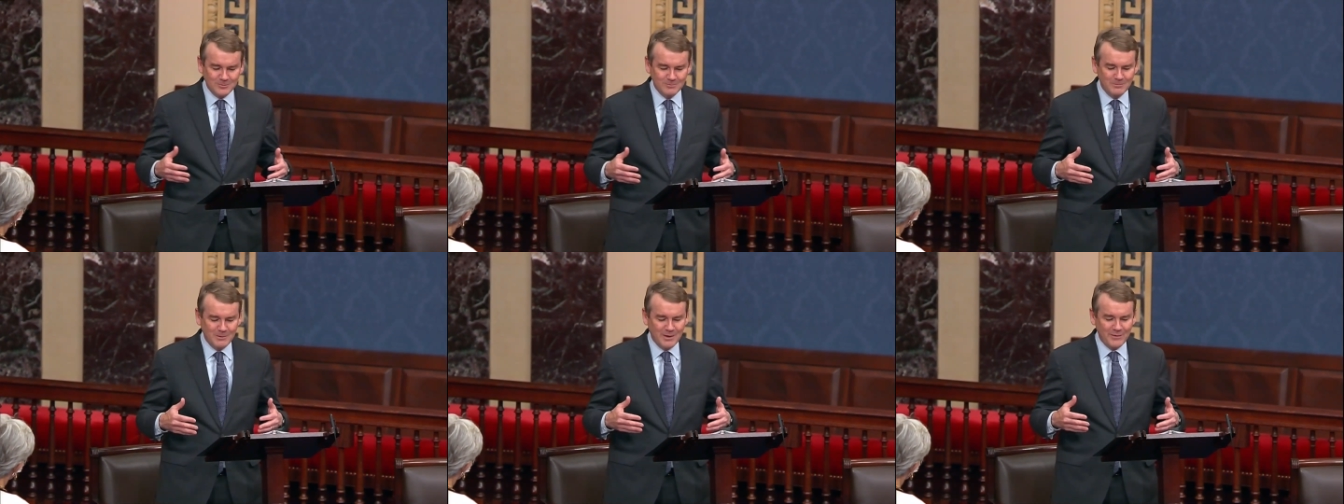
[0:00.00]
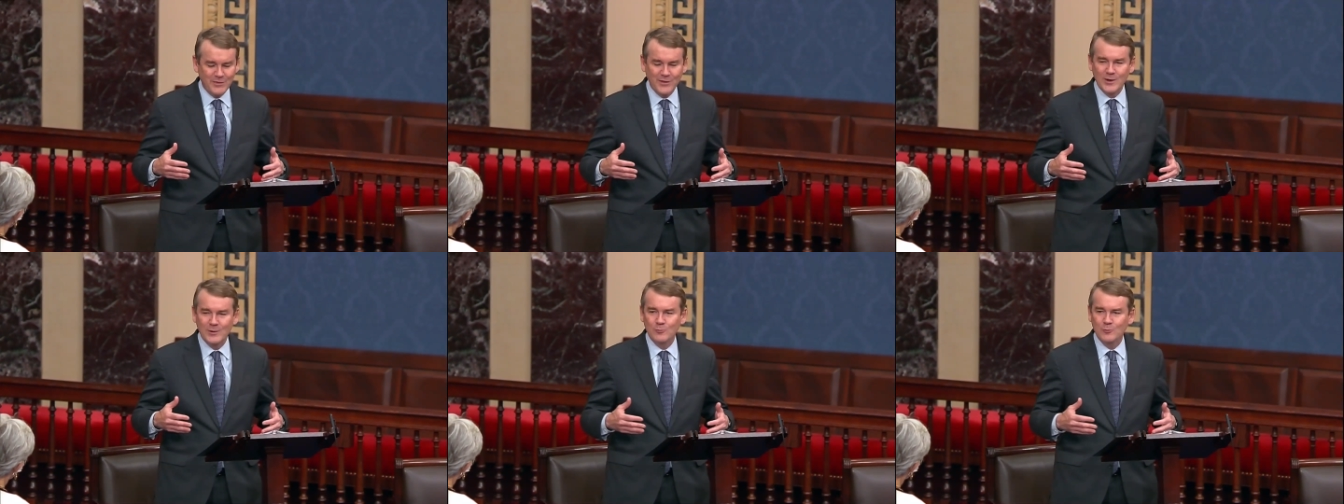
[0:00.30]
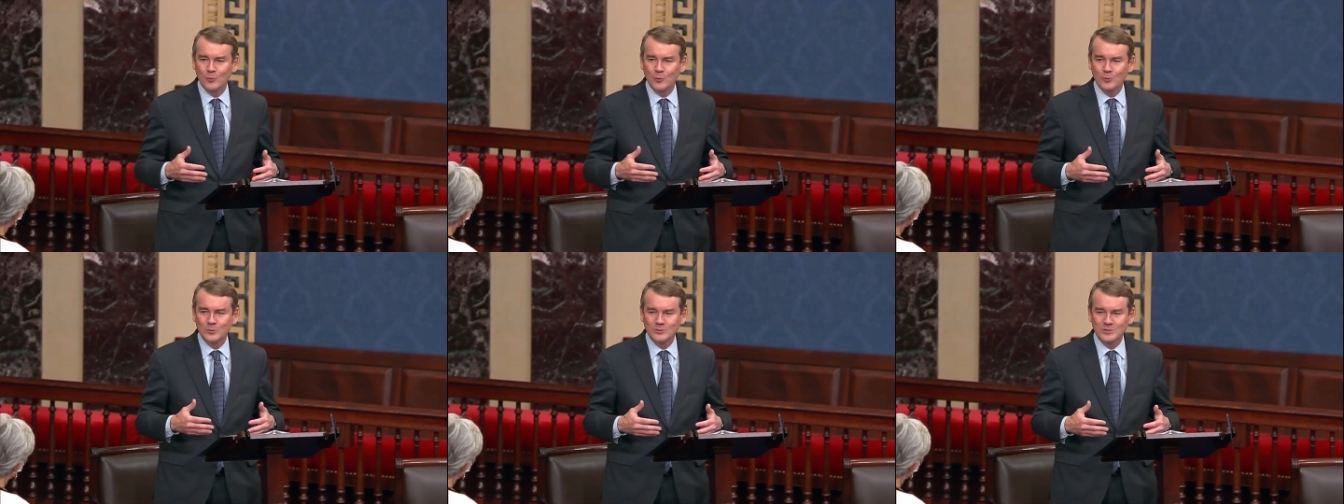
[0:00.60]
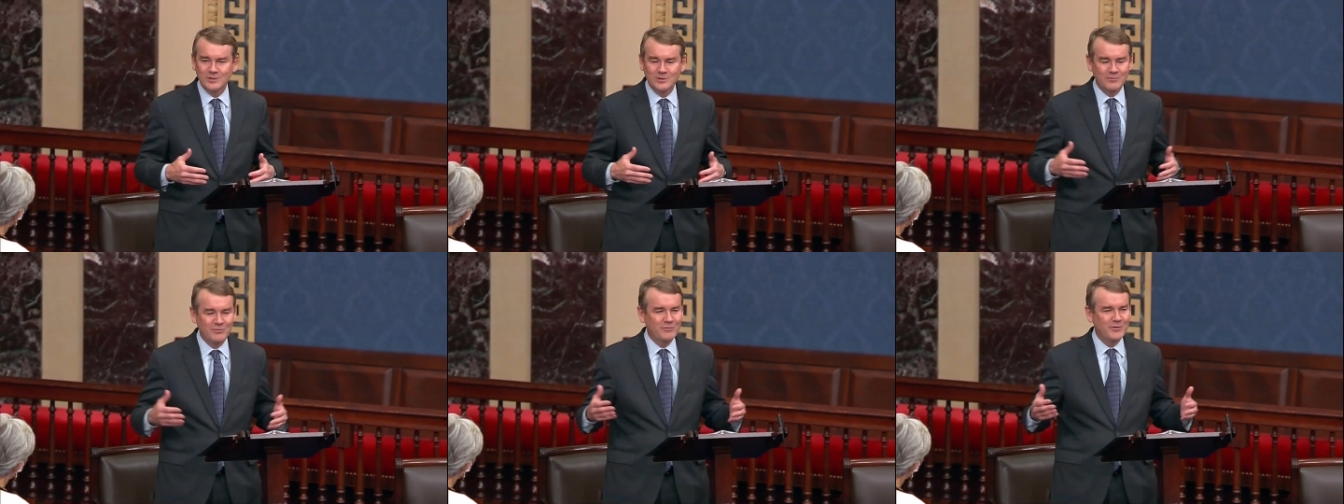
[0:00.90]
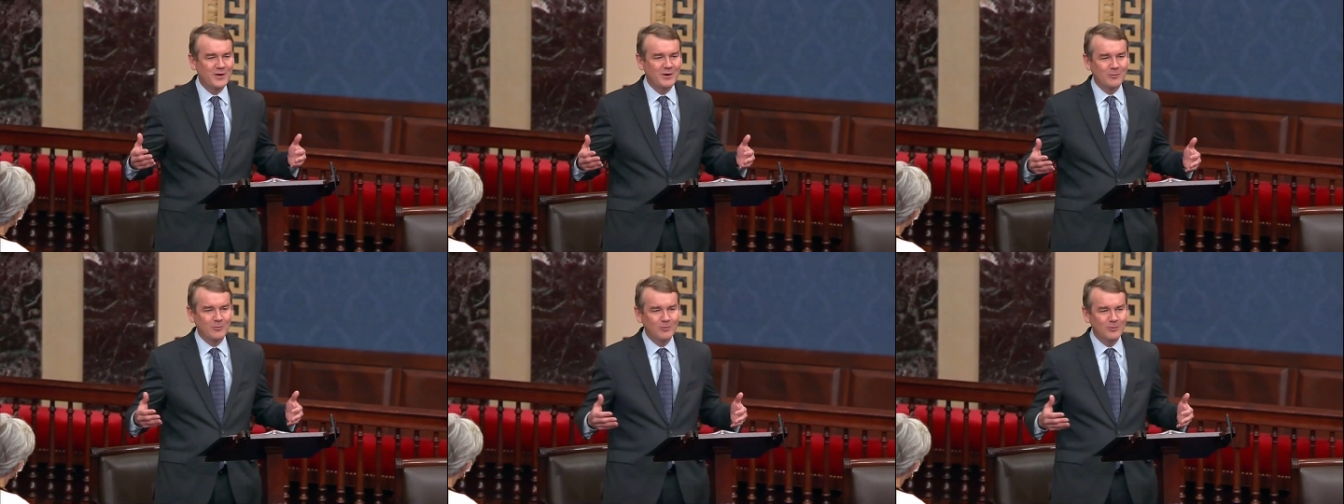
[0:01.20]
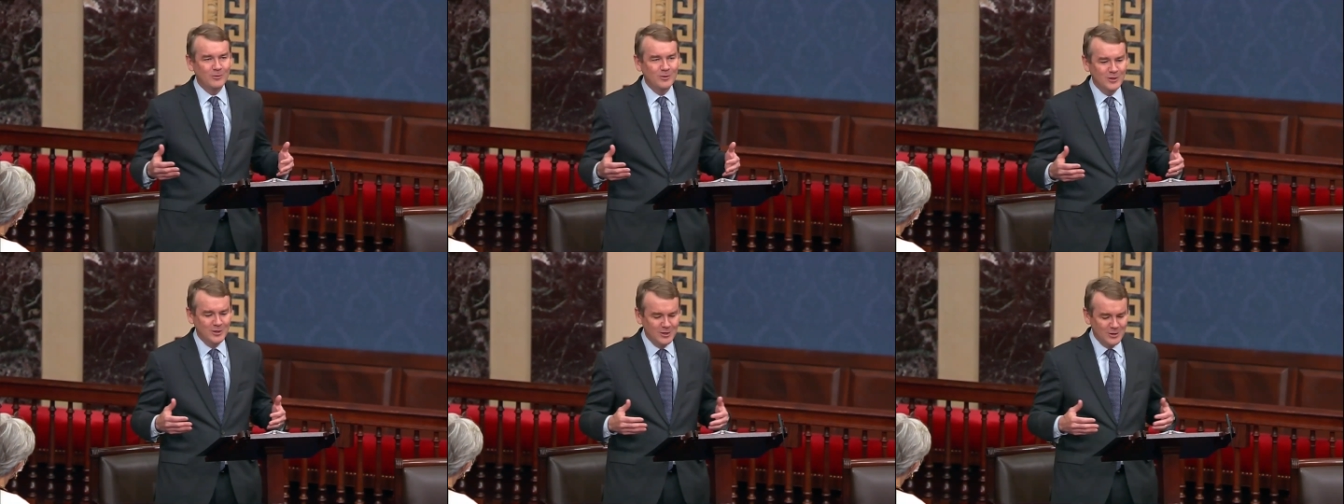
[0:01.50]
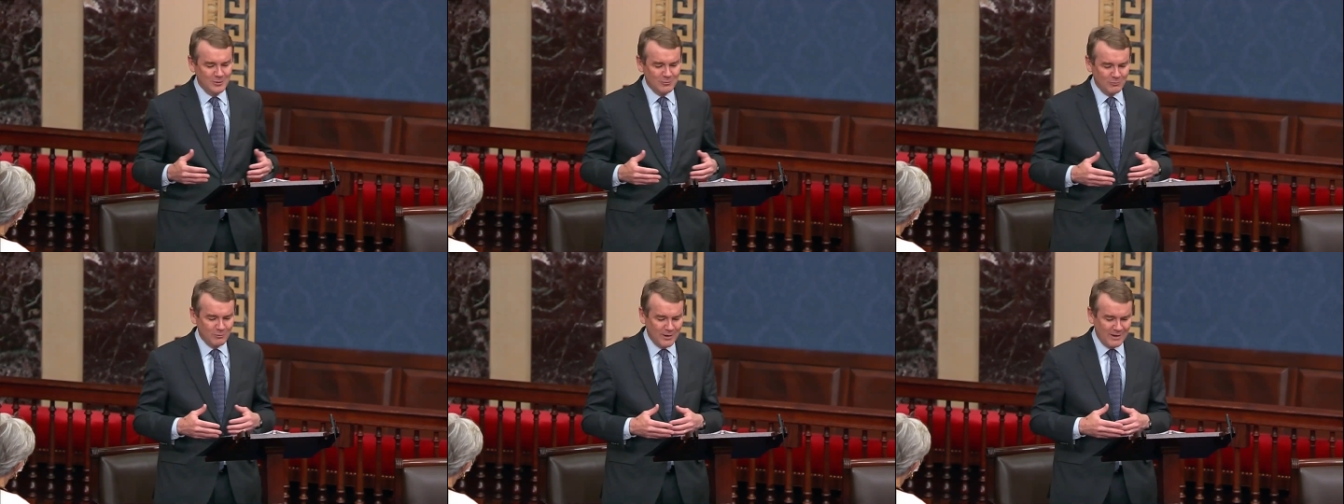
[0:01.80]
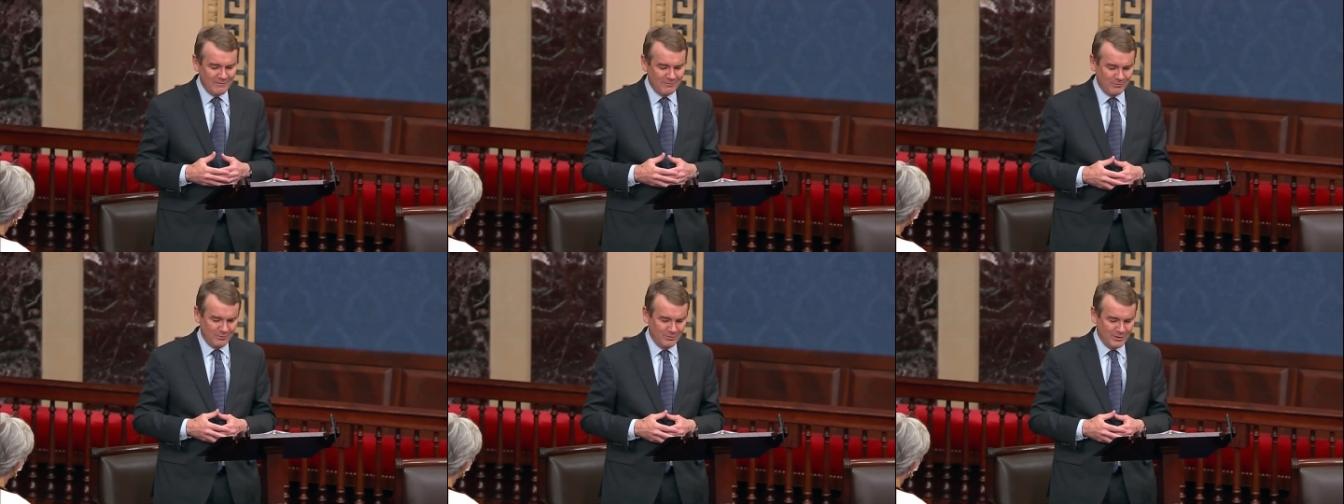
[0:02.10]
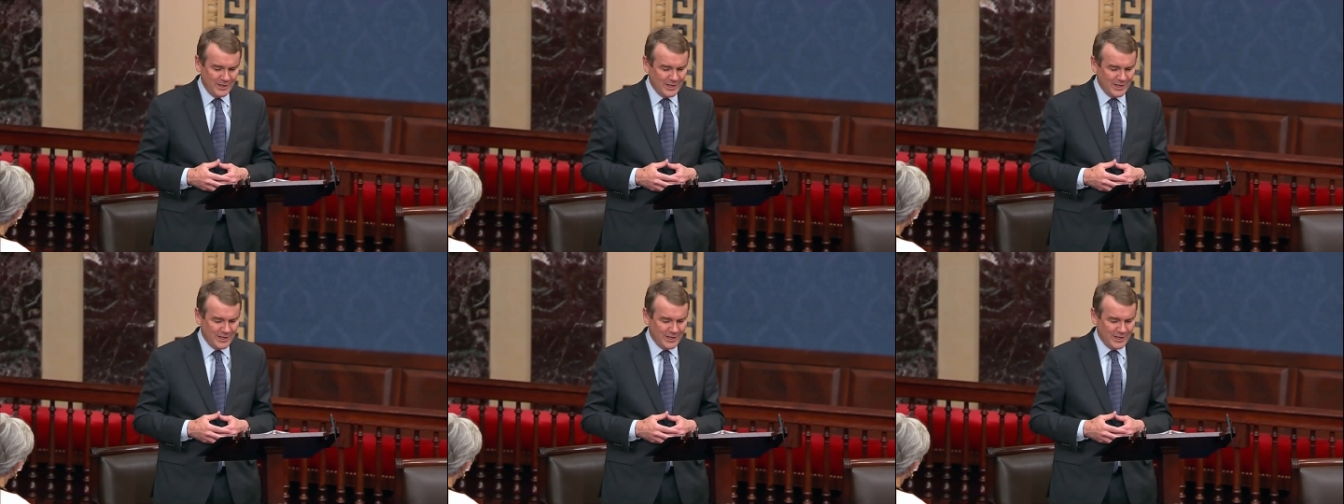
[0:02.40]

methane rules at the federal level.